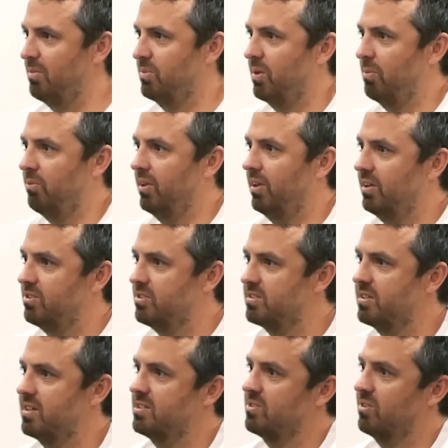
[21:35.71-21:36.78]
So I'm really
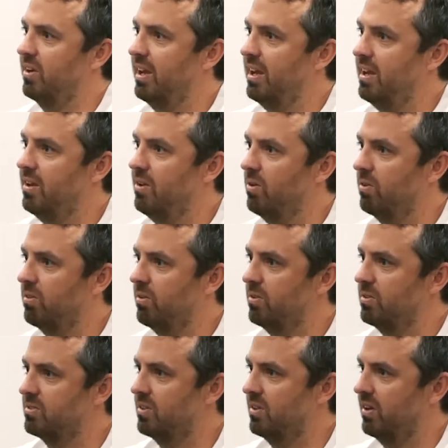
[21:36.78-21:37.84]
interested to sort of hear your
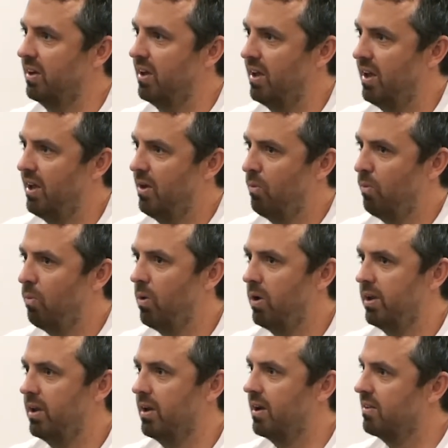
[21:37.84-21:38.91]
thoughts on
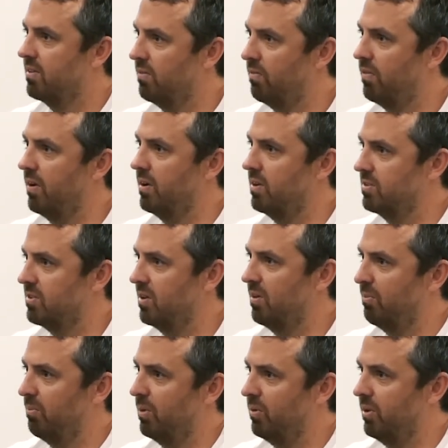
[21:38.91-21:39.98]
what you guys have focused
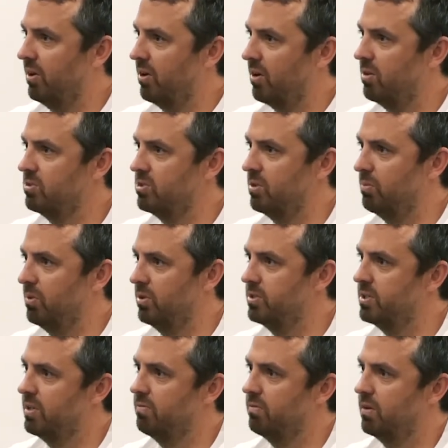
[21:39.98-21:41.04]
on building a culture at
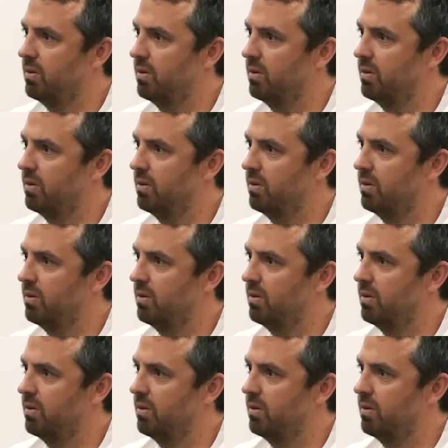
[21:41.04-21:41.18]
Blueshift.